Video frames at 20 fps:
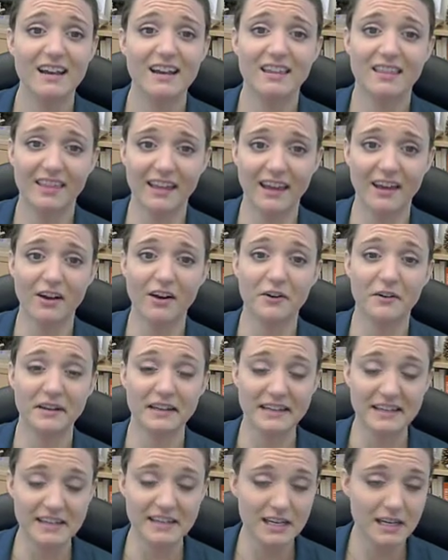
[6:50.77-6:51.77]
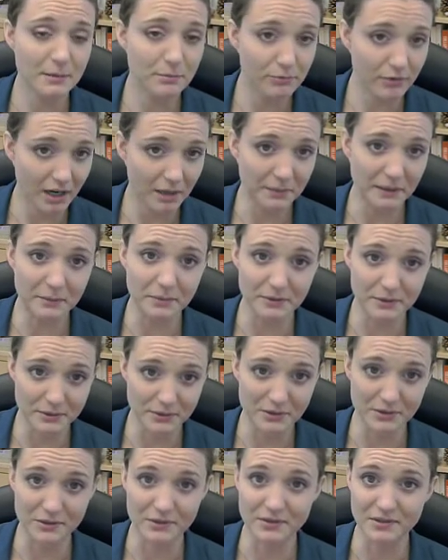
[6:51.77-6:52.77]
they are key primary
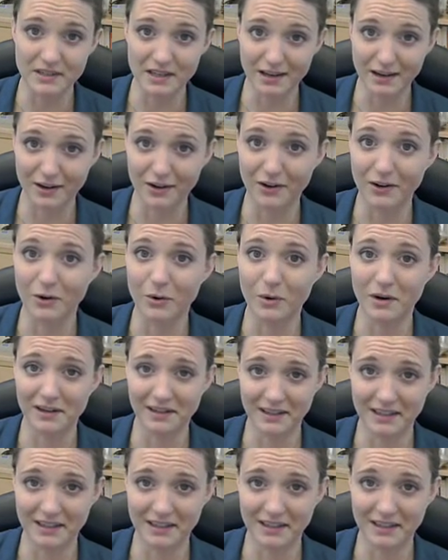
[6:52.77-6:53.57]
producers in our aquatic